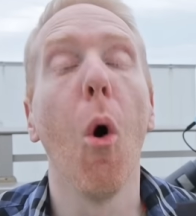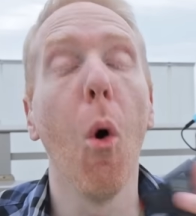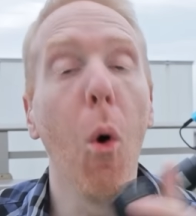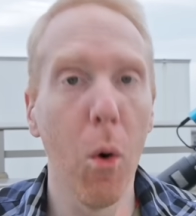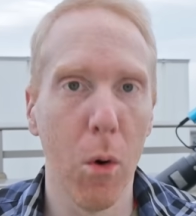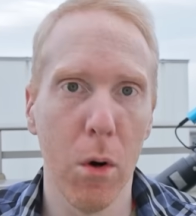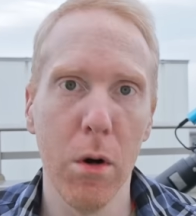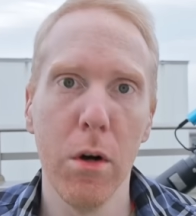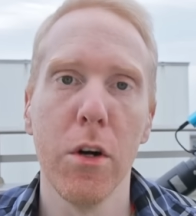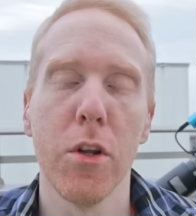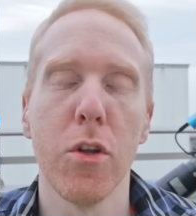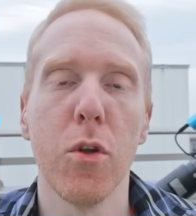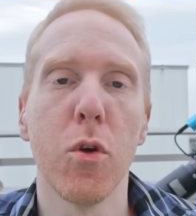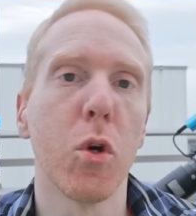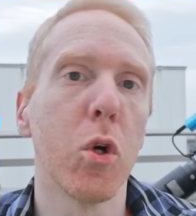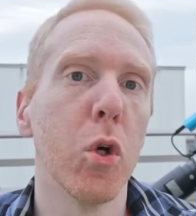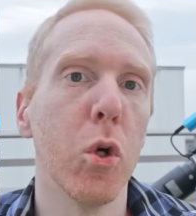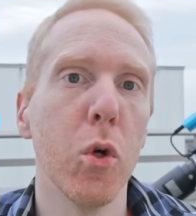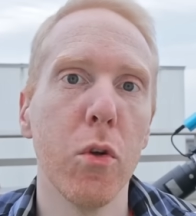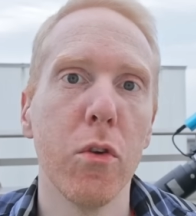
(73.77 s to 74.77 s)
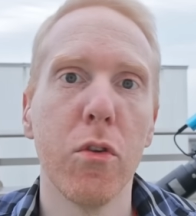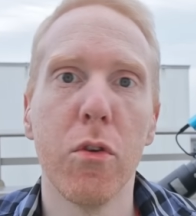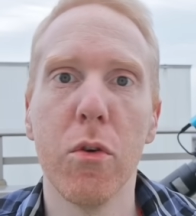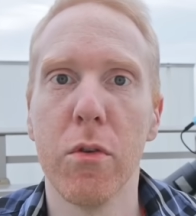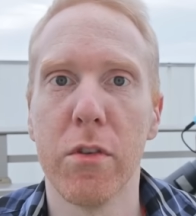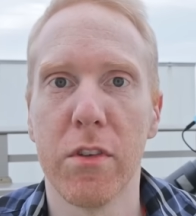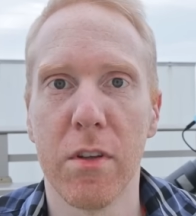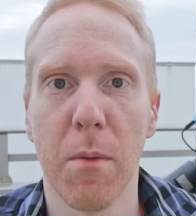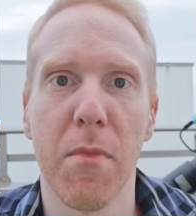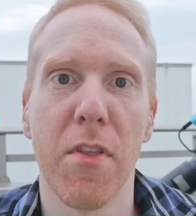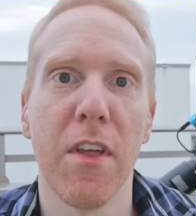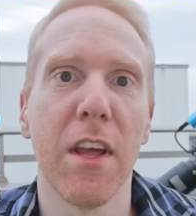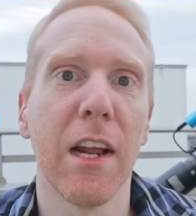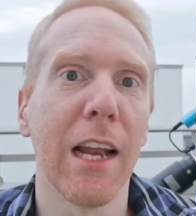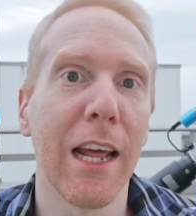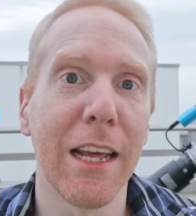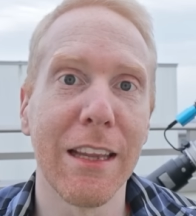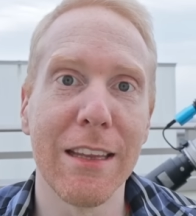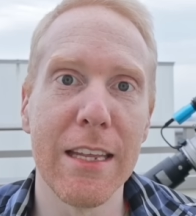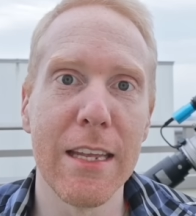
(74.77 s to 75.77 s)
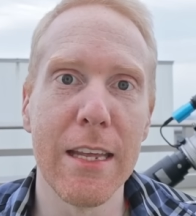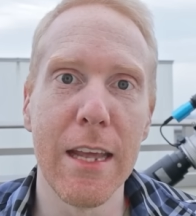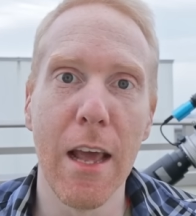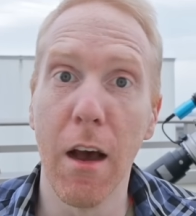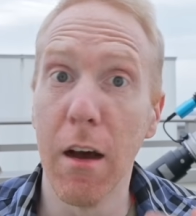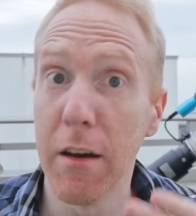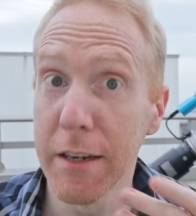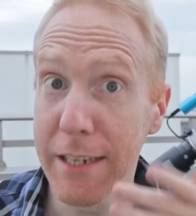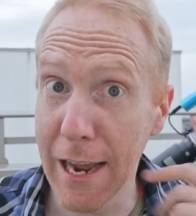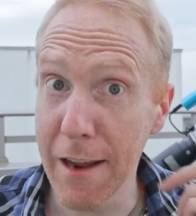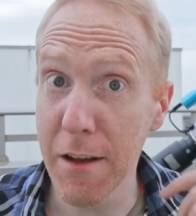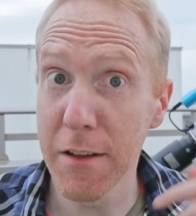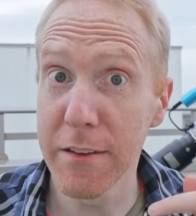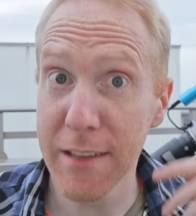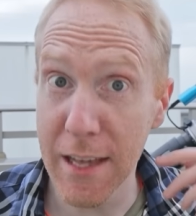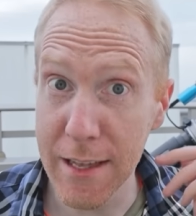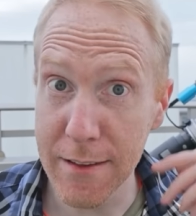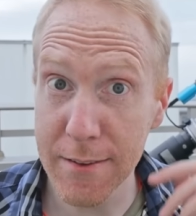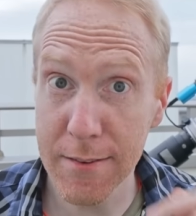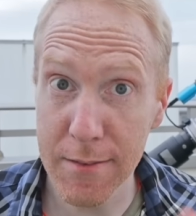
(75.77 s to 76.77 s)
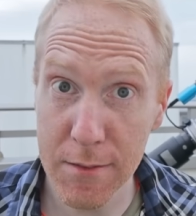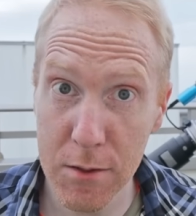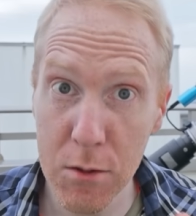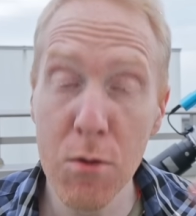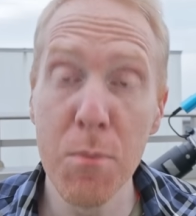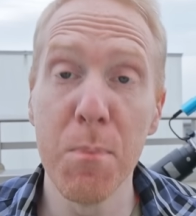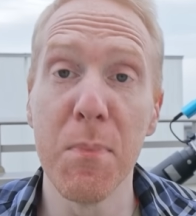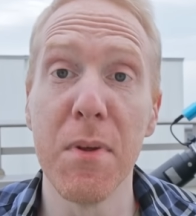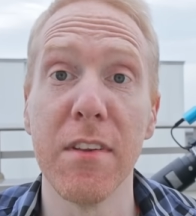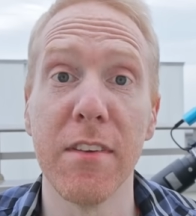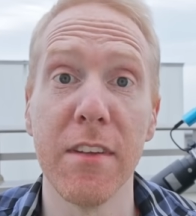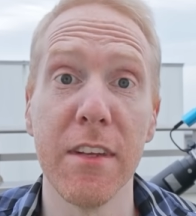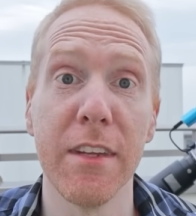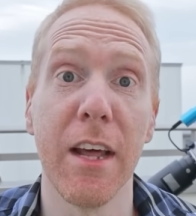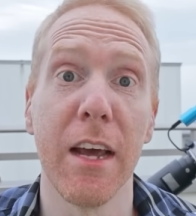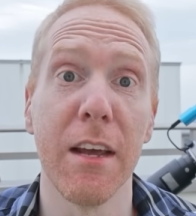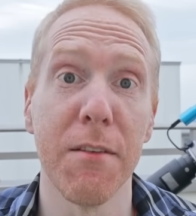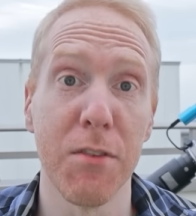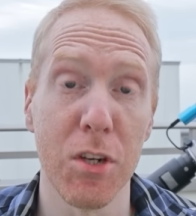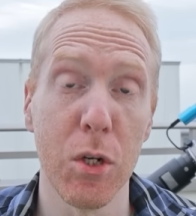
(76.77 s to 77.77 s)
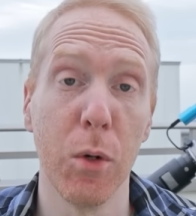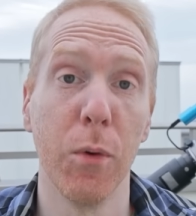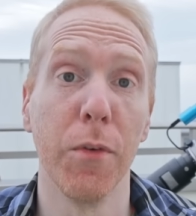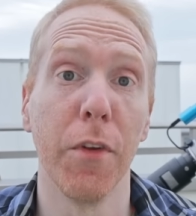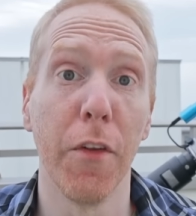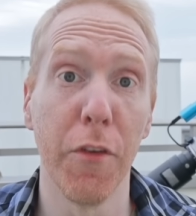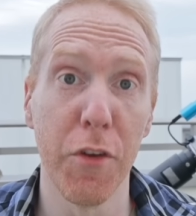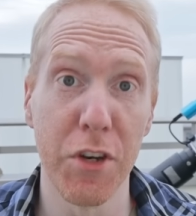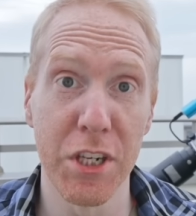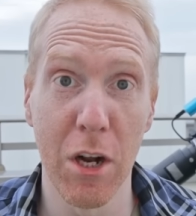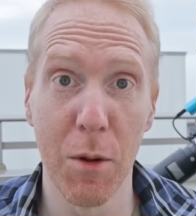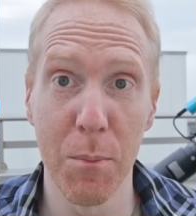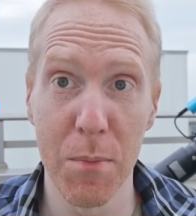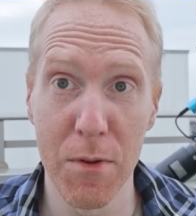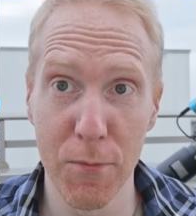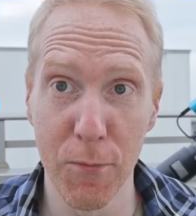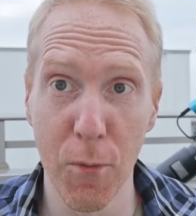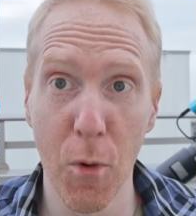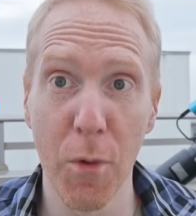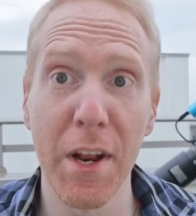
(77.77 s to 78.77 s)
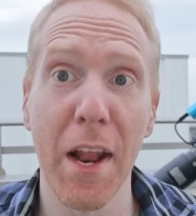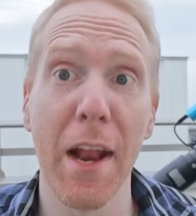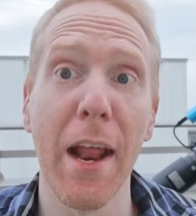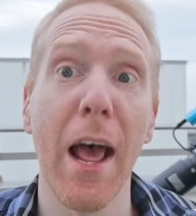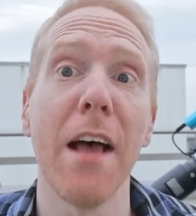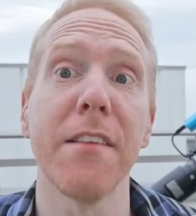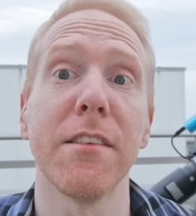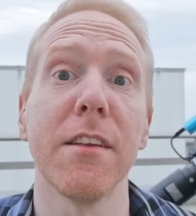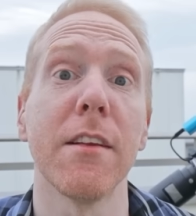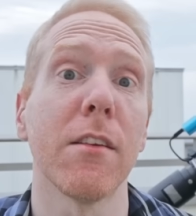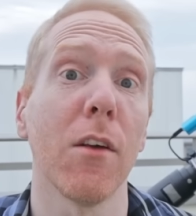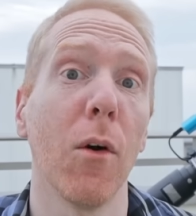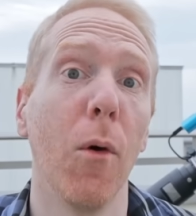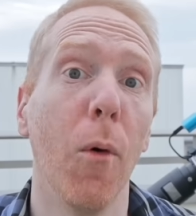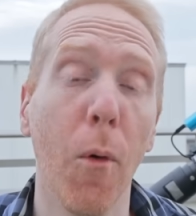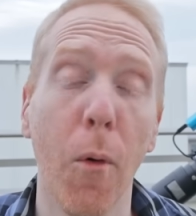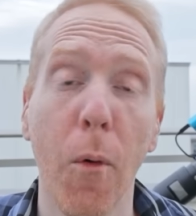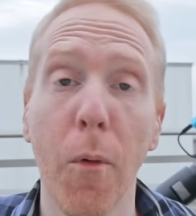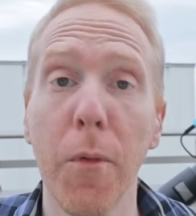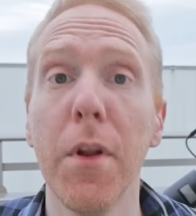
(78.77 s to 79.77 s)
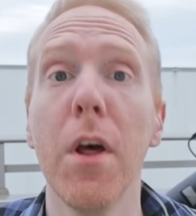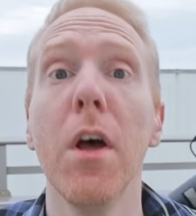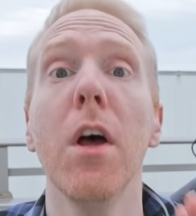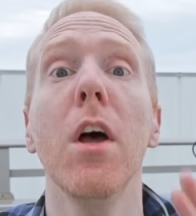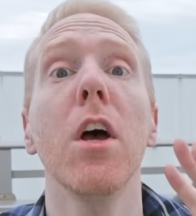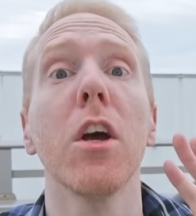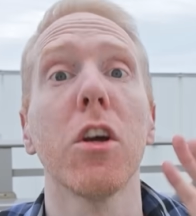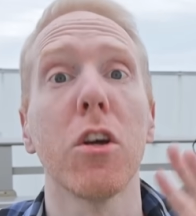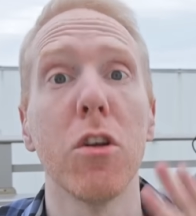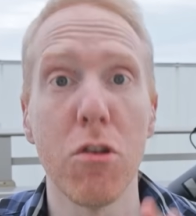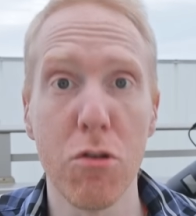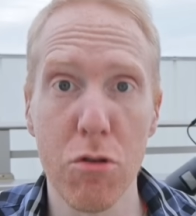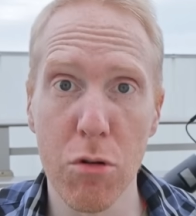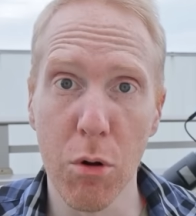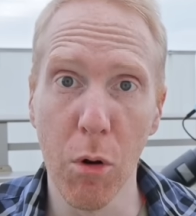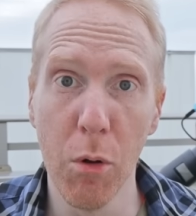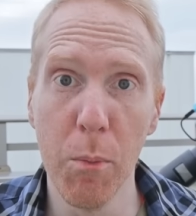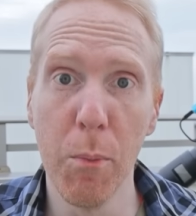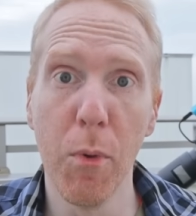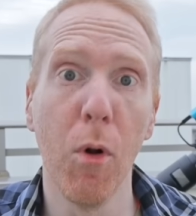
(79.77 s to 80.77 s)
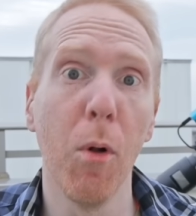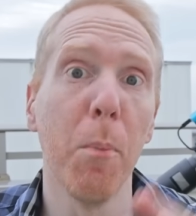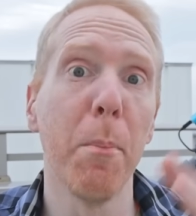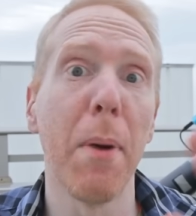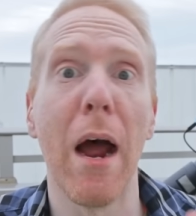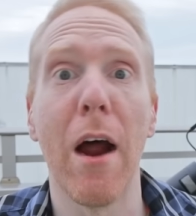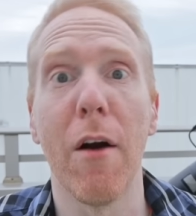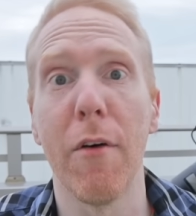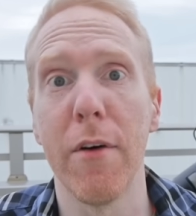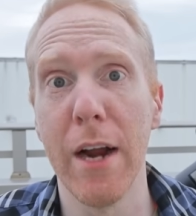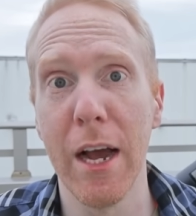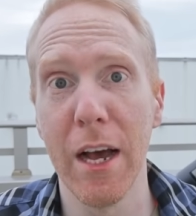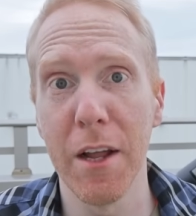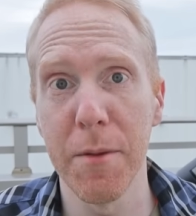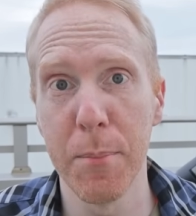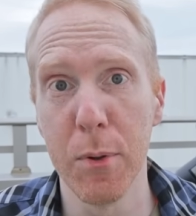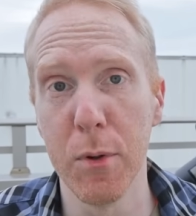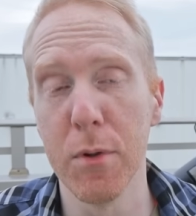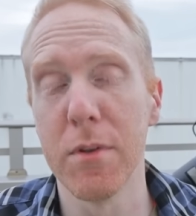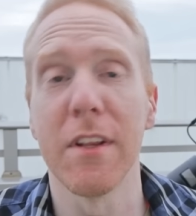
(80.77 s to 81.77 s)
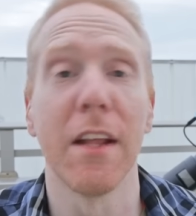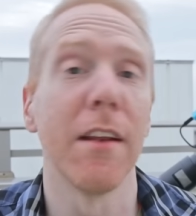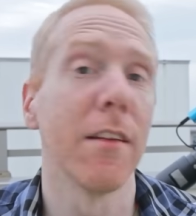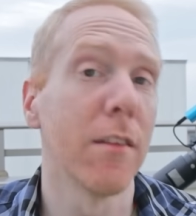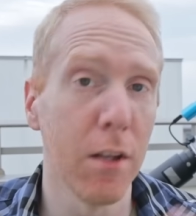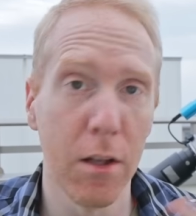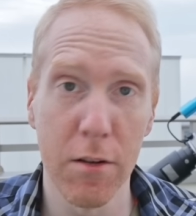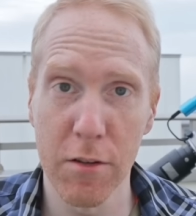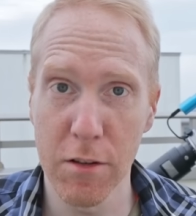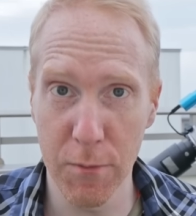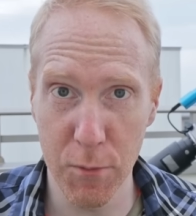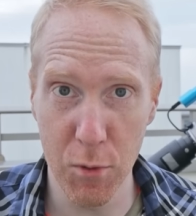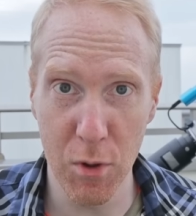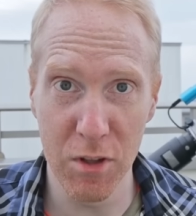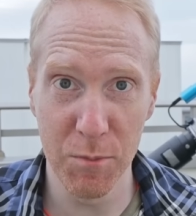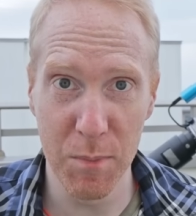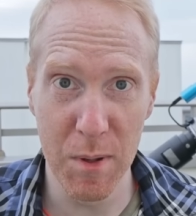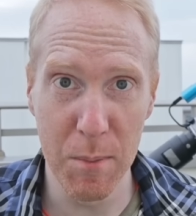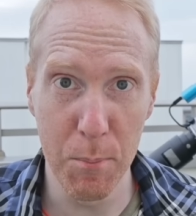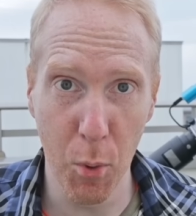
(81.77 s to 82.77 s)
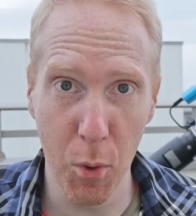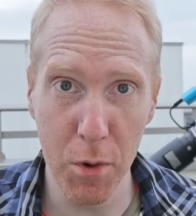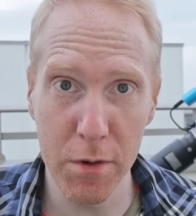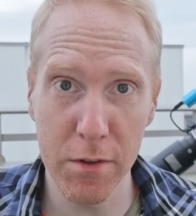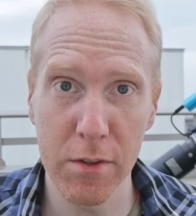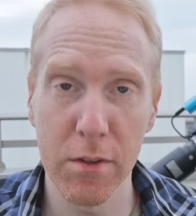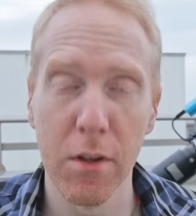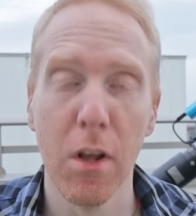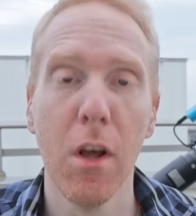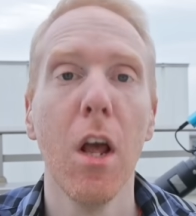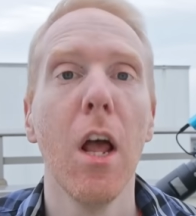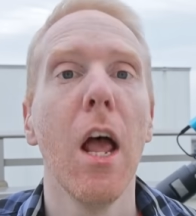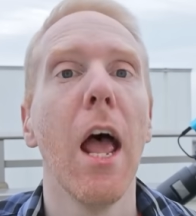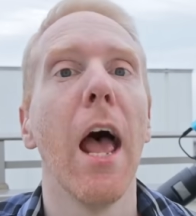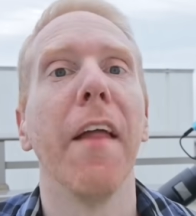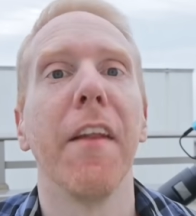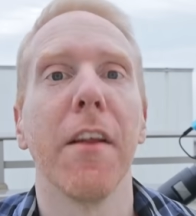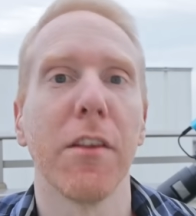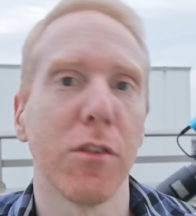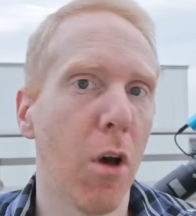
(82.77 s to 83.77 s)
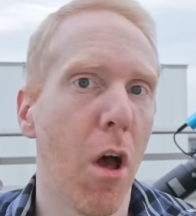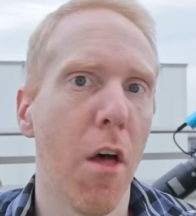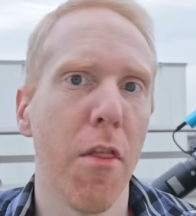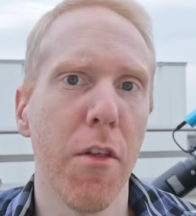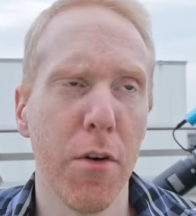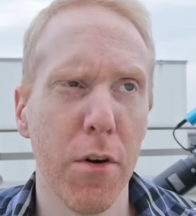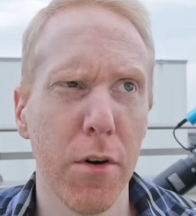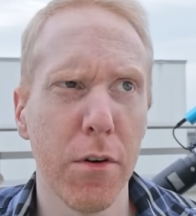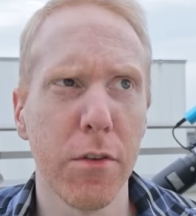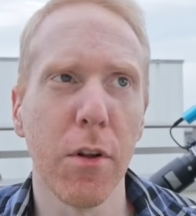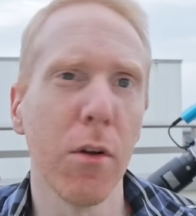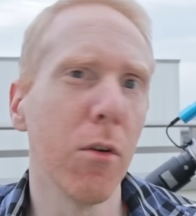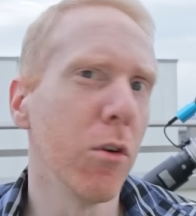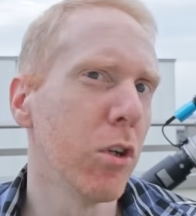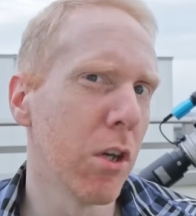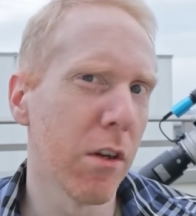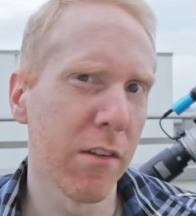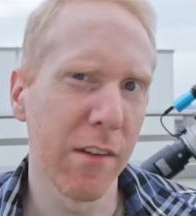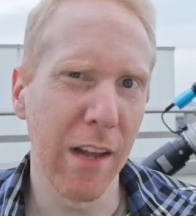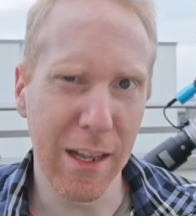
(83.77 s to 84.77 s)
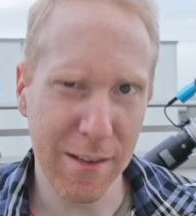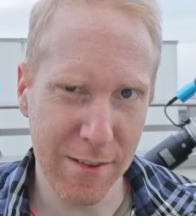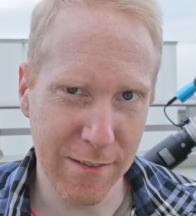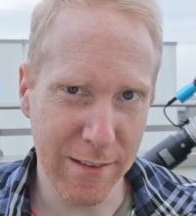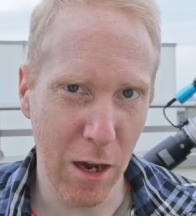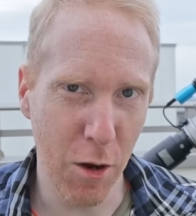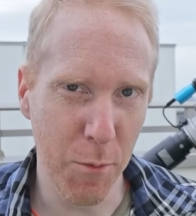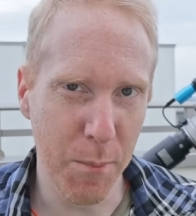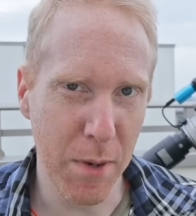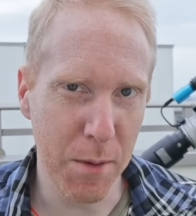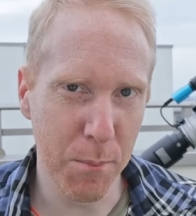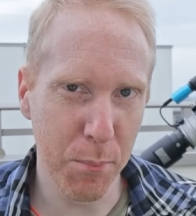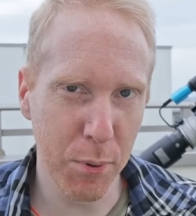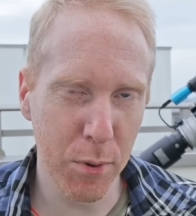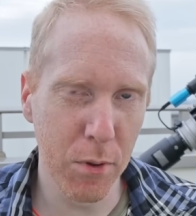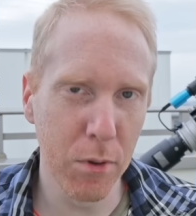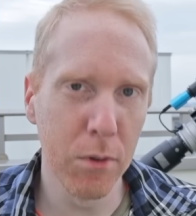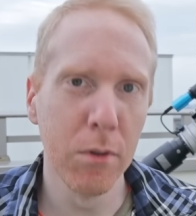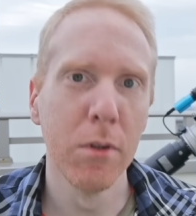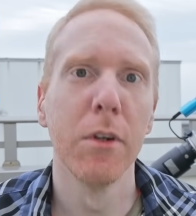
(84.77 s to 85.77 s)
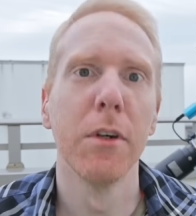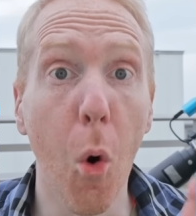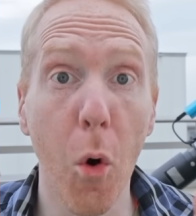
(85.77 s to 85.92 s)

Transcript: Or you could use something like the Gaius S2 PC that I've shown on the channel before that has its own controllable power outputs and tons of USB ports. And there's other solutions like StellarMate Pro.